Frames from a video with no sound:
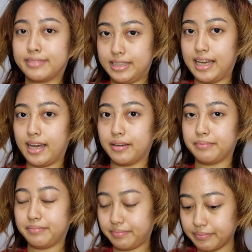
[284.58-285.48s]
Yeah.
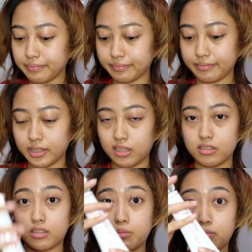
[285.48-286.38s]

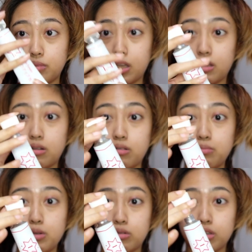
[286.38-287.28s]
So, ito,
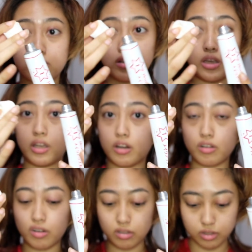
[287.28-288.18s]
binutas ko na yung hair
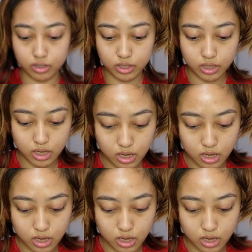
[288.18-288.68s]
color.